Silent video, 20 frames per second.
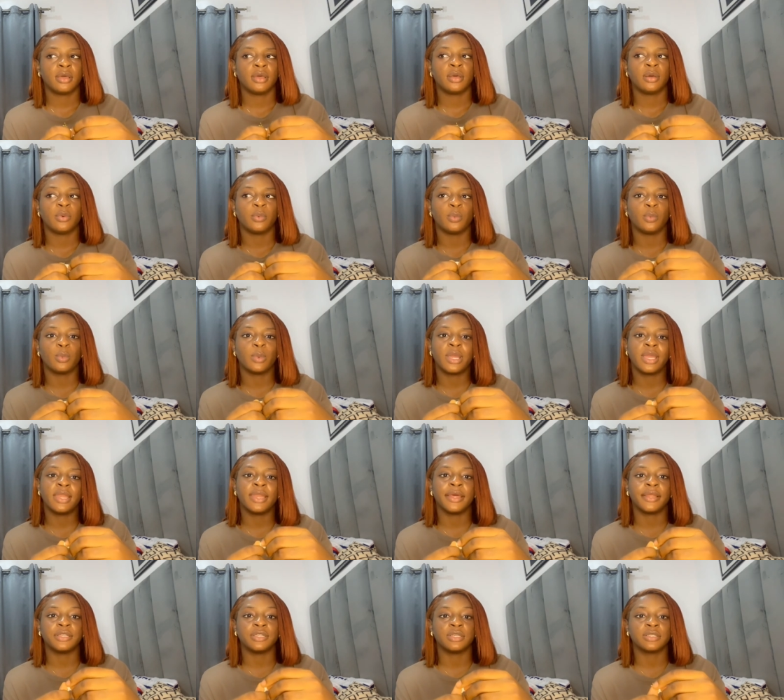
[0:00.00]
when I
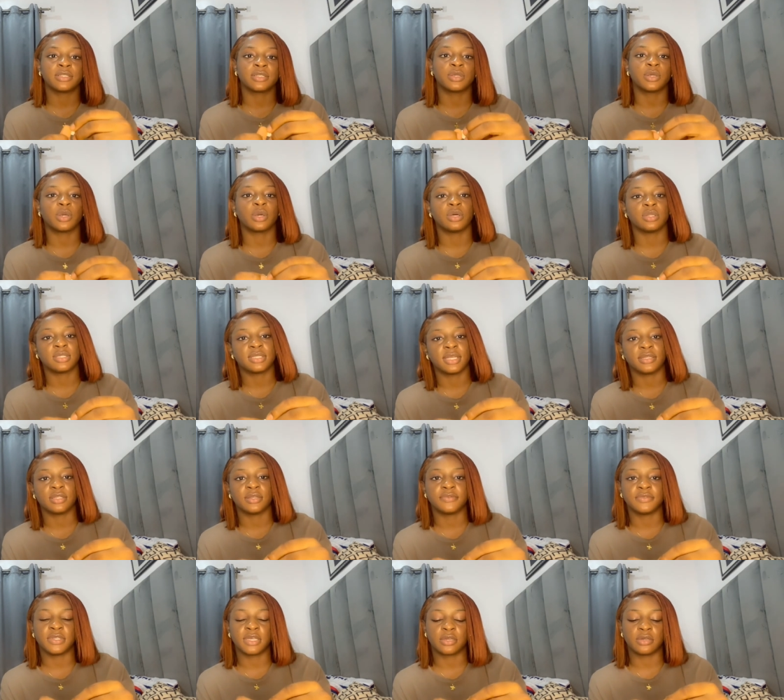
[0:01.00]
just got out of
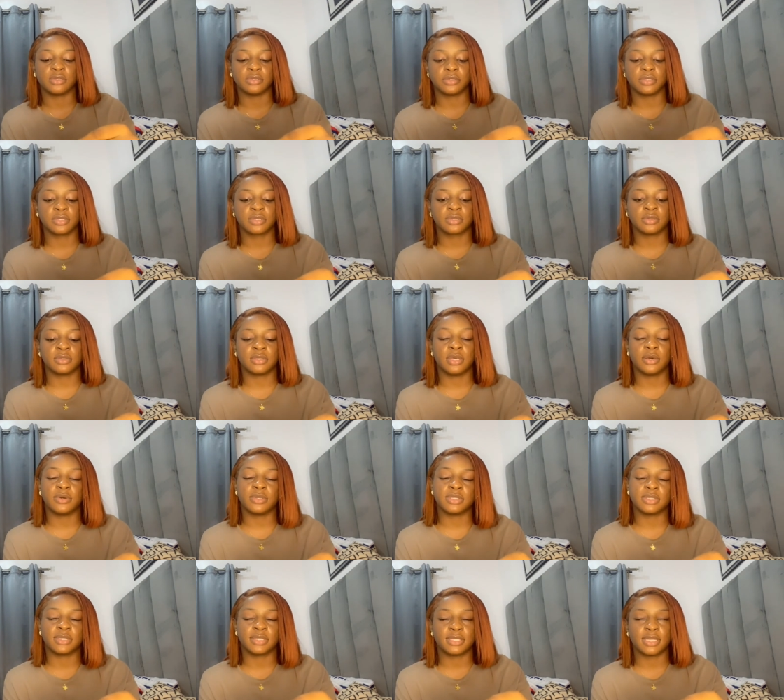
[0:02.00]
secondary school. That was
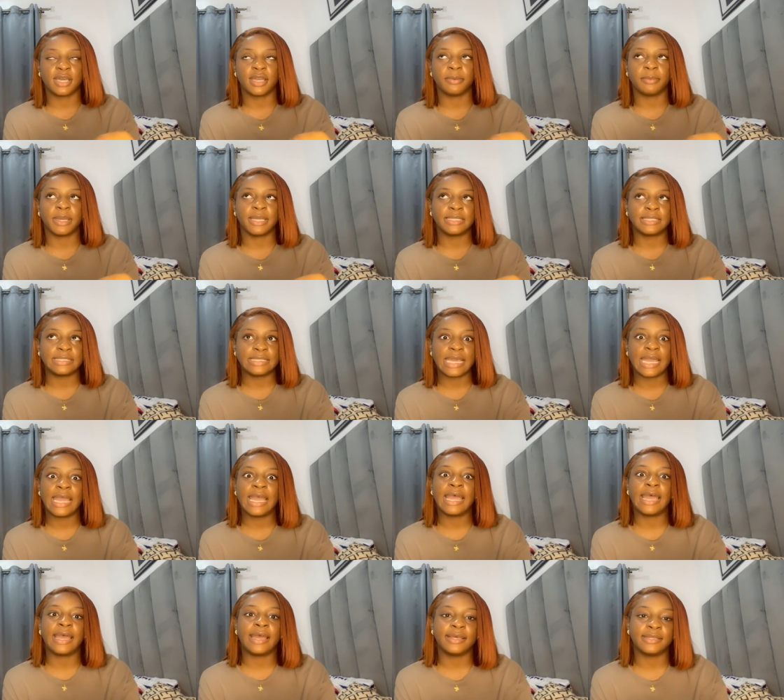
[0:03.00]
the time I
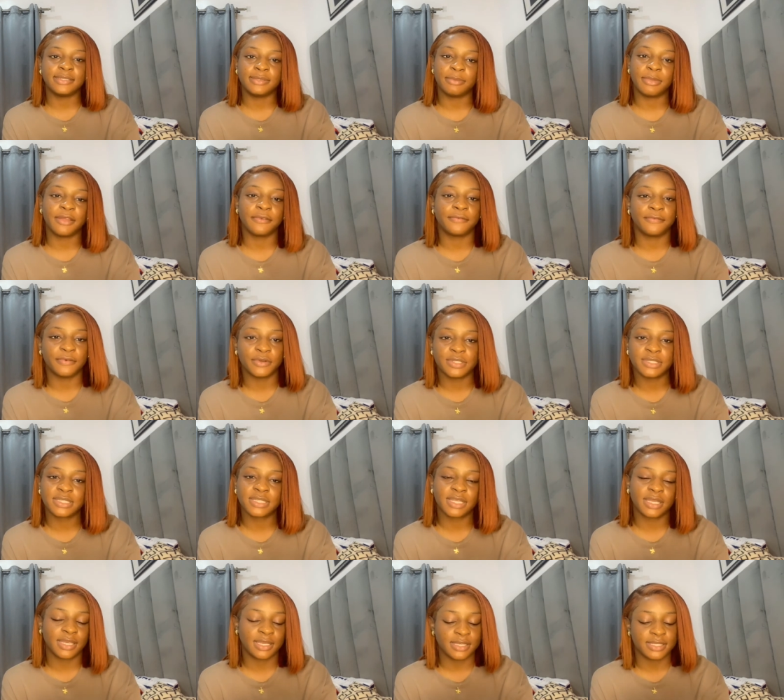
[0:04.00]
had my first
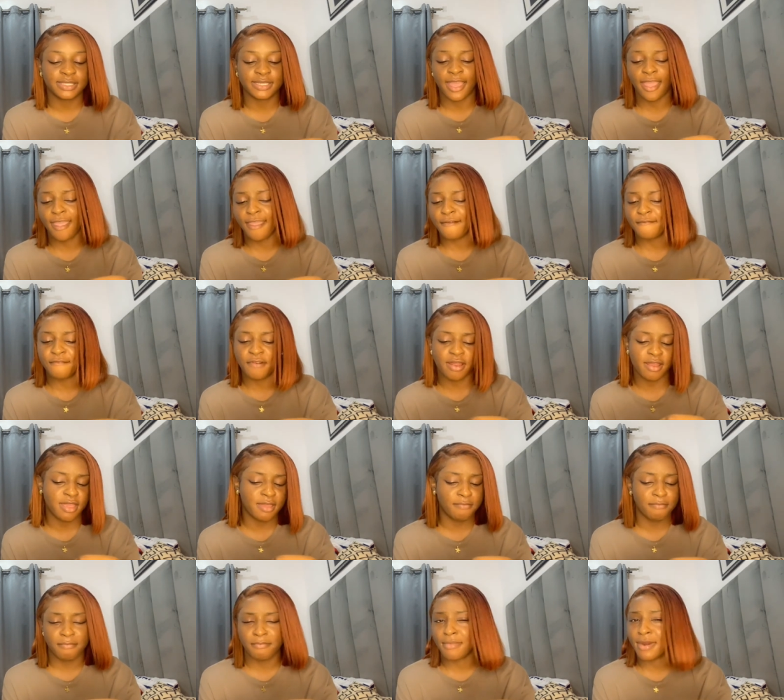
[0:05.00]
kiss ever in
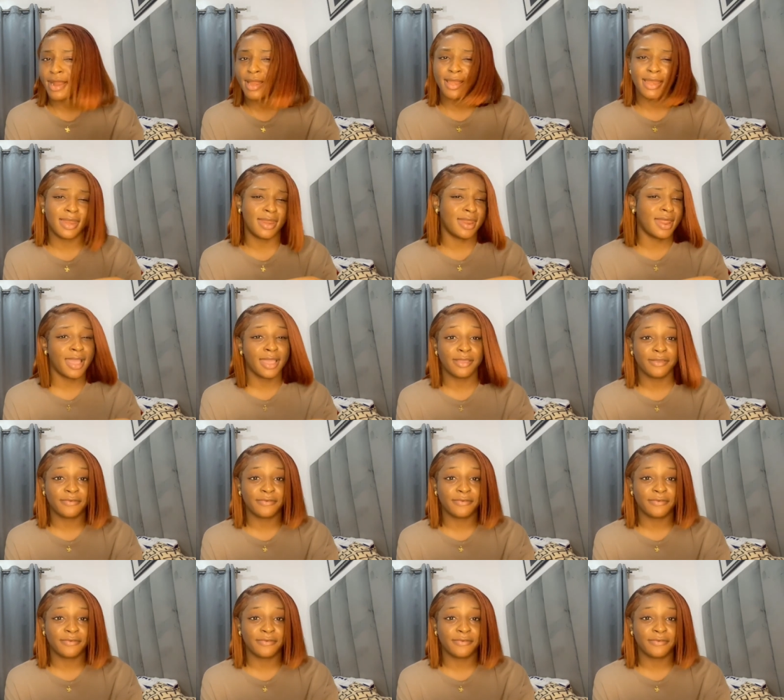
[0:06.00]
my life.